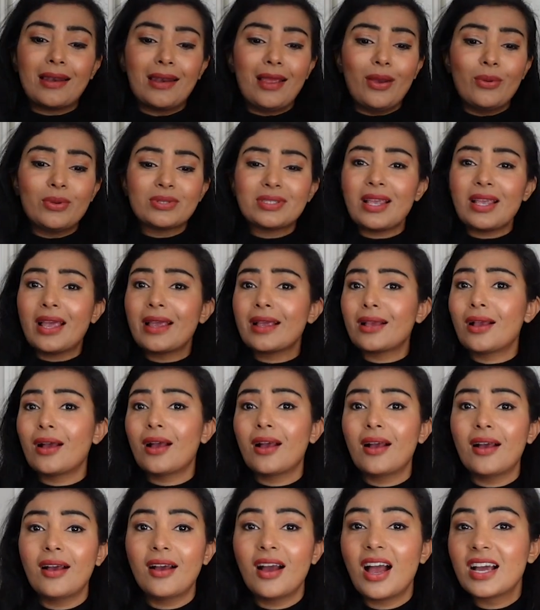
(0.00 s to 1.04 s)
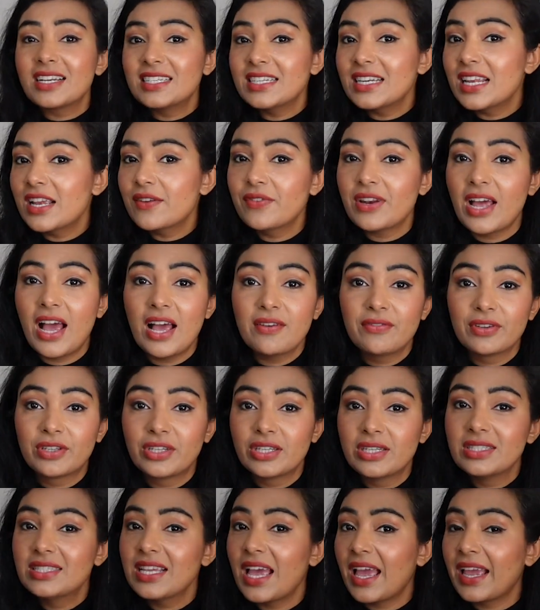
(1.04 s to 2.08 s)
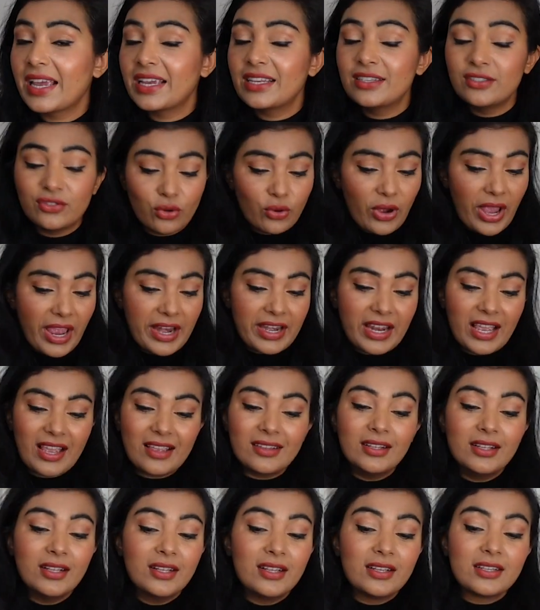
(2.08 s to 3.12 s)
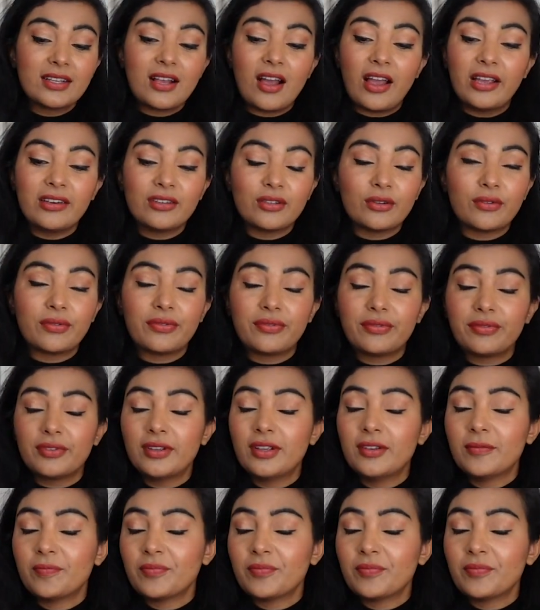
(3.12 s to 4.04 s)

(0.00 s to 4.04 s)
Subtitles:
And I was like, I didn't even have it contained or any kind of,